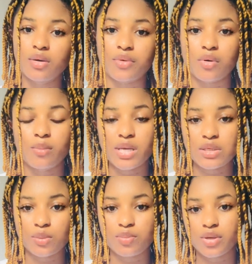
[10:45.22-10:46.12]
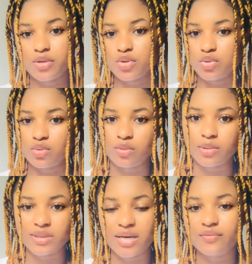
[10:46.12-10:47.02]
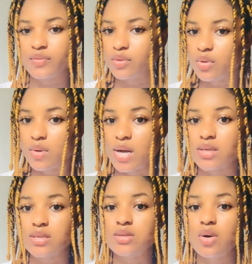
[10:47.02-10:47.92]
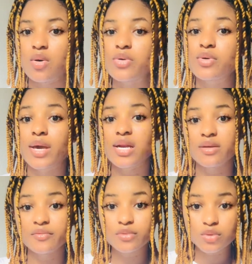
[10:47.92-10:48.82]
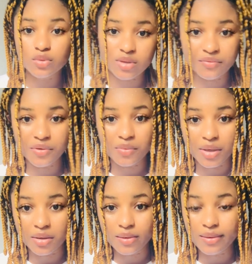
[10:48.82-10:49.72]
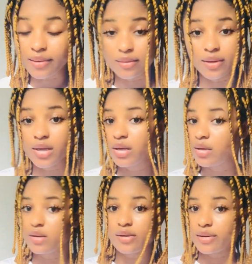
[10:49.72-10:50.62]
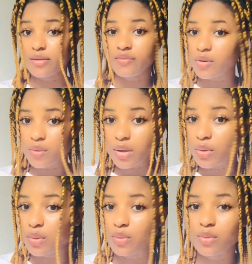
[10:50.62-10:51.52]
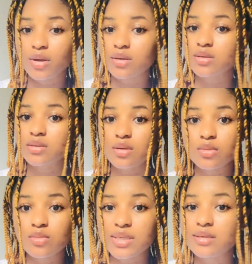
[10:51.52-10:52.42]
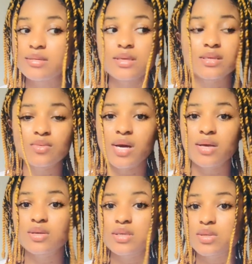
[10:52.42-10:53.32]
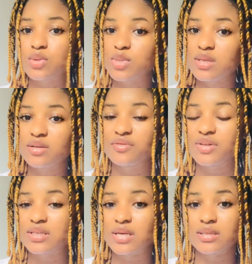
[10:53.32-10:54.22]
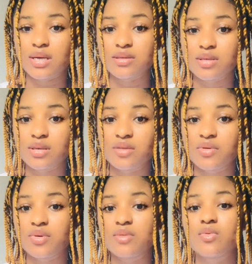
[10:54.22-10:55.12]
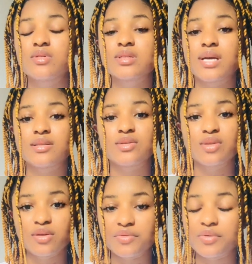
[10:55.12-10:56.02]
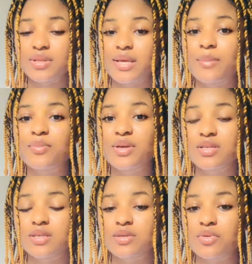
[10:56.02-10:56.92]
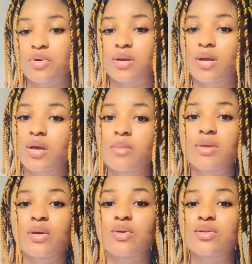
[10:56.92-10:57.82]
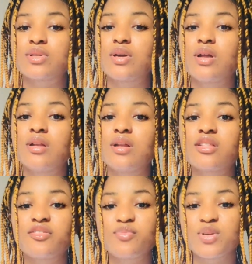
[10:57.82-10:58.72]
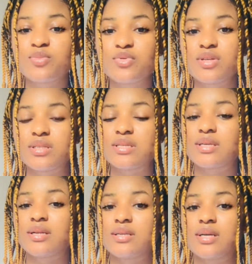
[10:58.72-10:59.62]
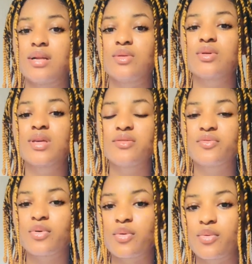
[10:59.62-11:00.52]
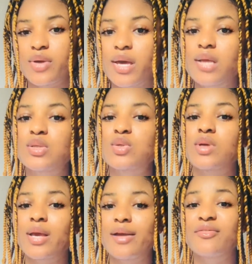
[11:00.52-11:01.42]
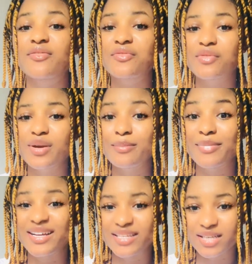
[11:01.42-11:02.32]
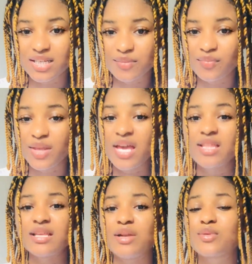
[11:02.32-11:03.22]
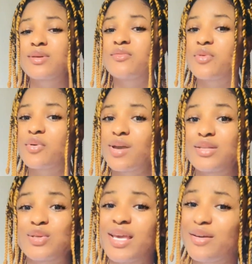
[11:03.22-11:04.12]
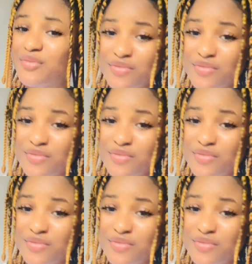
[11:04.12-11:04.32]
recommend your page to their followers, or you can even do giveaway. Giveaway. Oh. So many, this is why you see so many influencers, they are doing giveaway. Once they are doing giveaway, their page is growing, because a lot of people in the internet are looking for where to get free money. They are looking for where to get